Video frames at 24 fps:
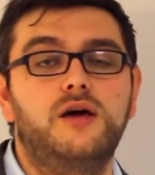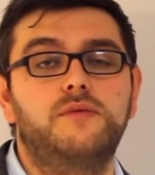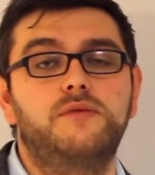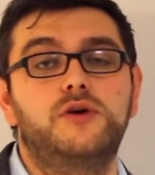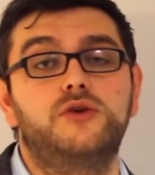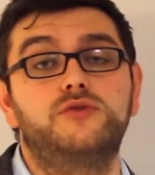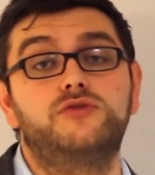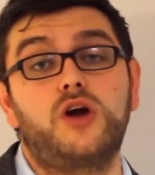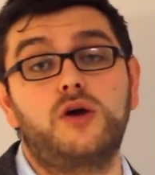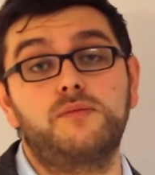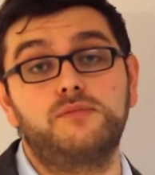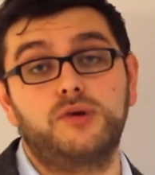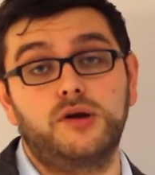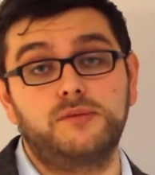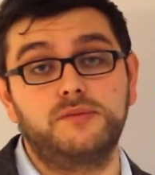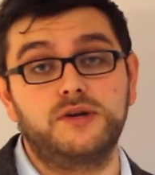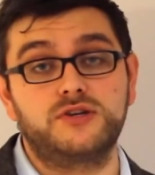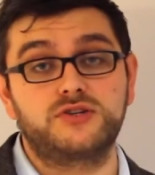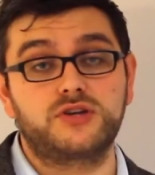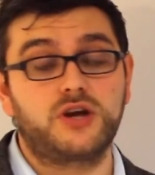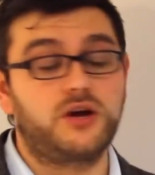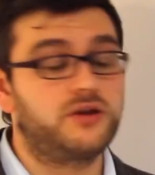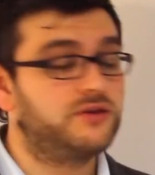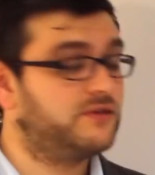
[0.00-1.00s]
who don't
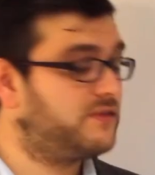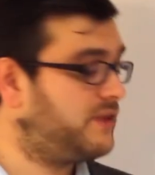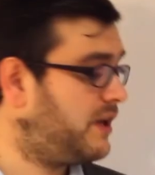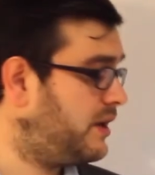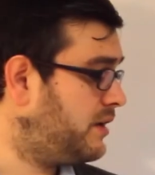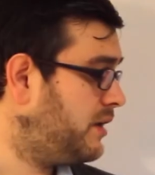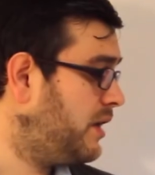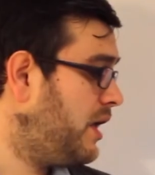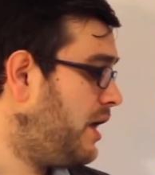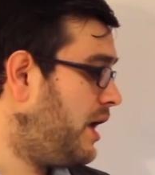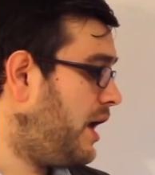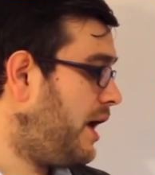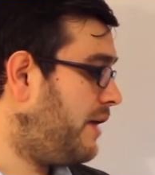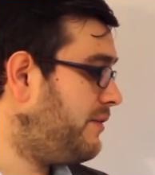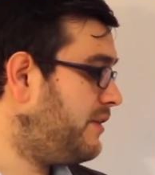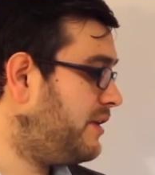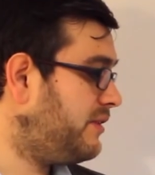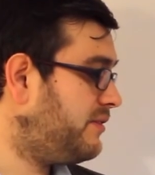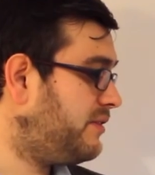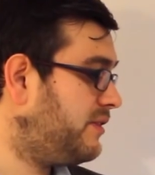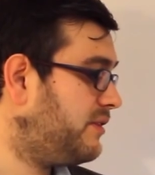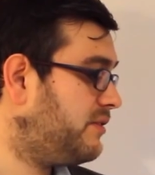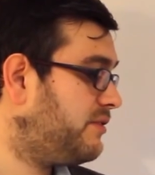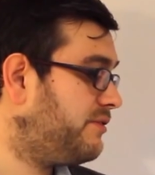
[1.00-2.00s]
publish content, and
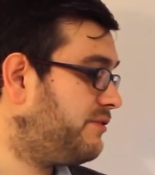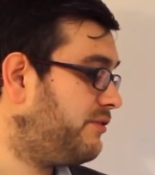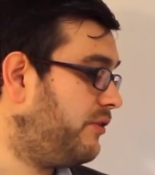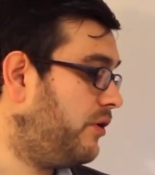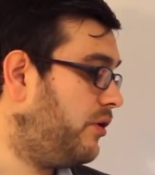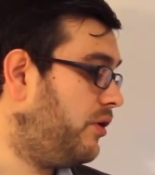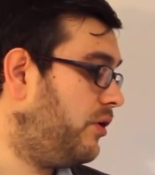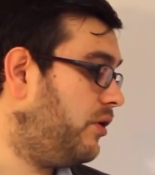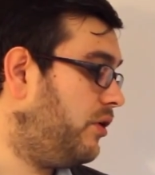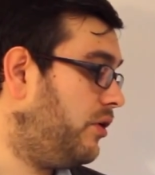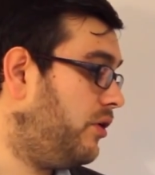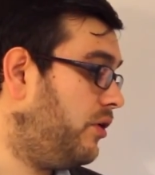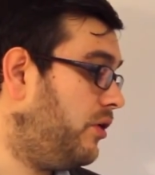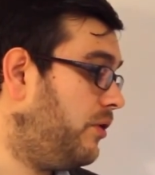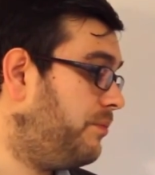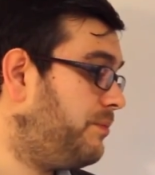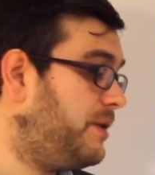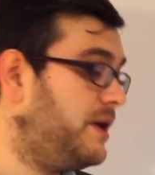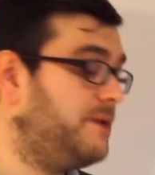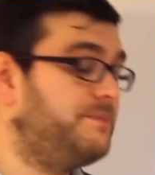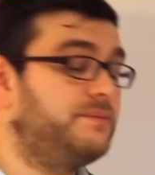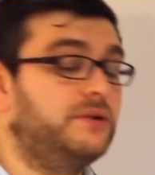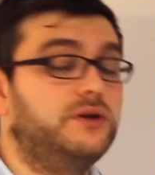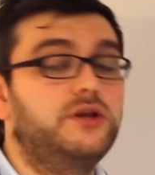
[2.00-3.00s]
this is for
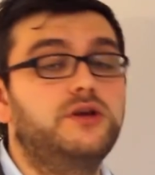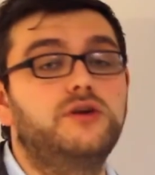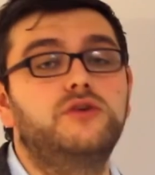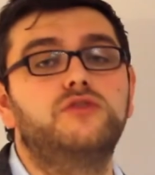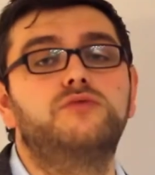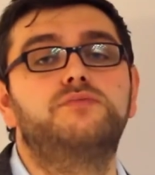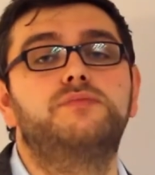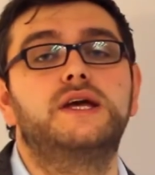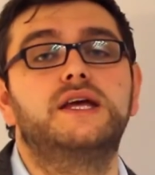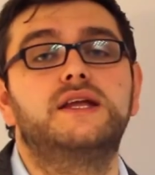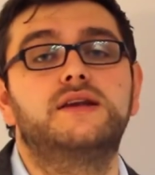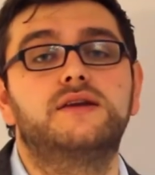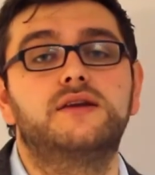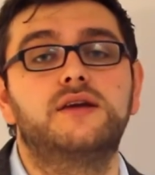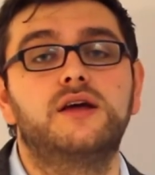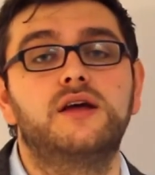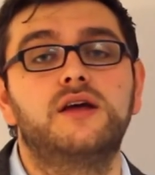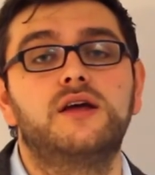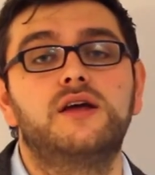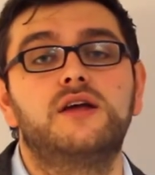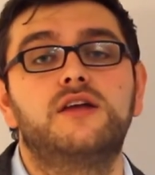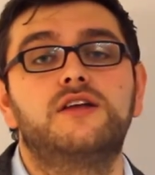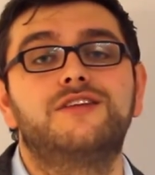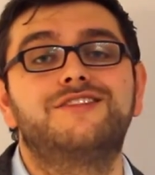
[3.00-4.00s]
people who've been
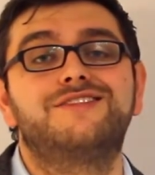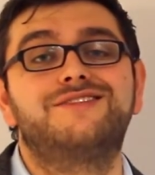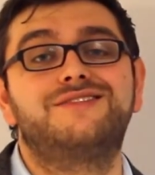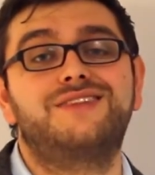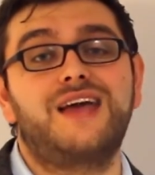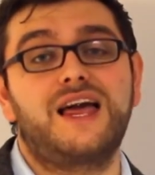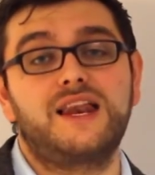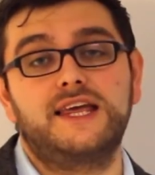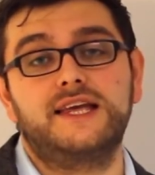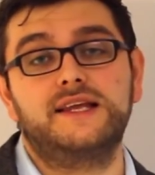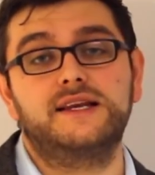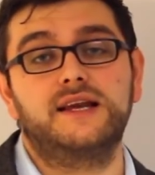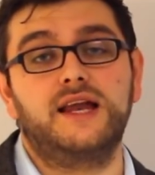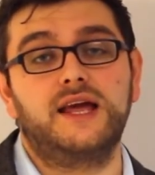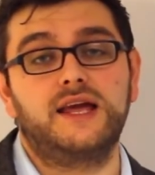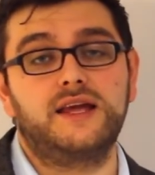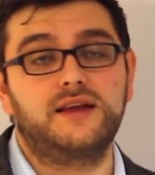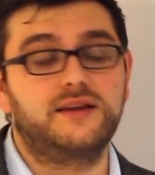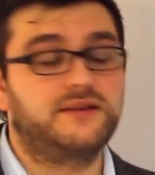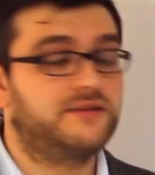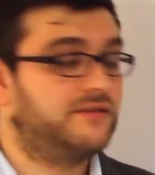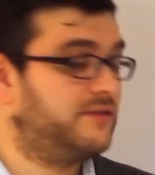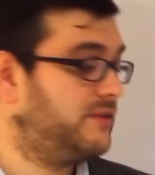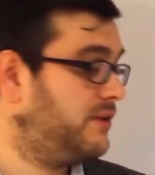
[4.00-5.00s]
selling
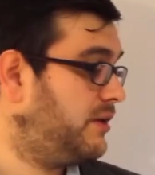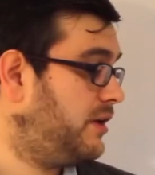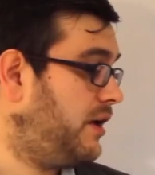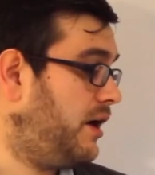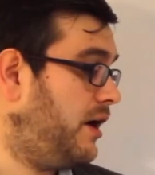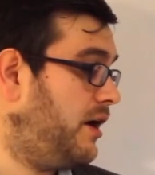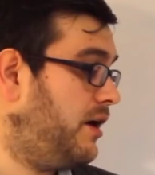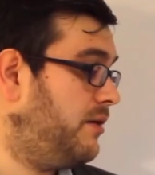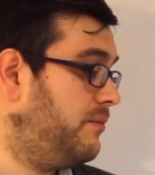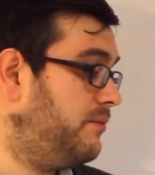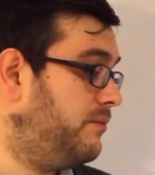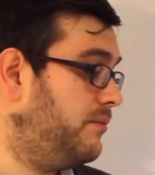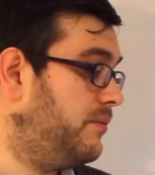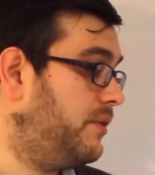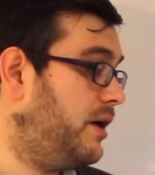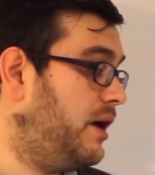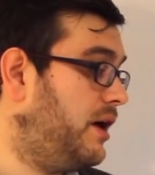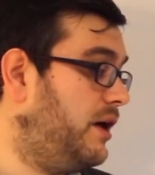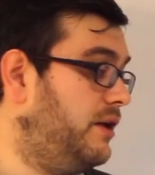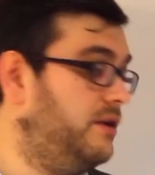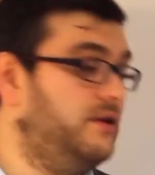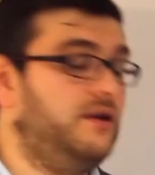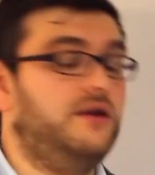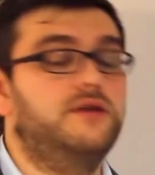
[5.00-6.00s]
links
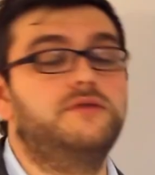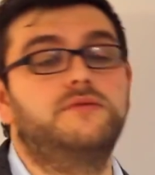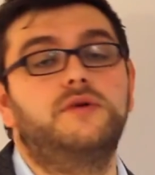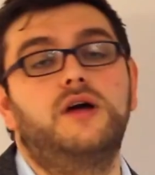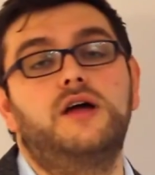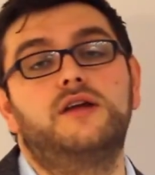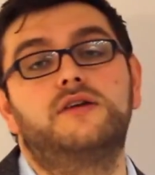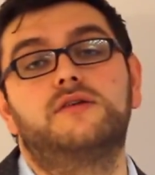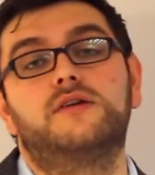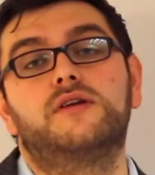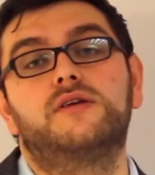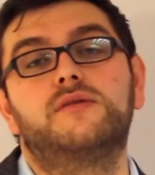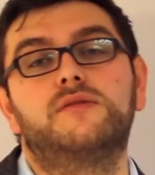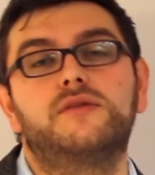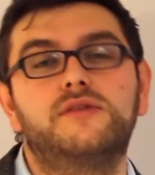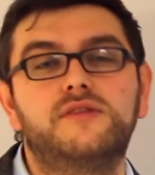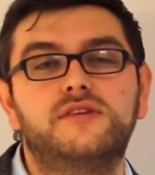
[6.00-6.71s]
and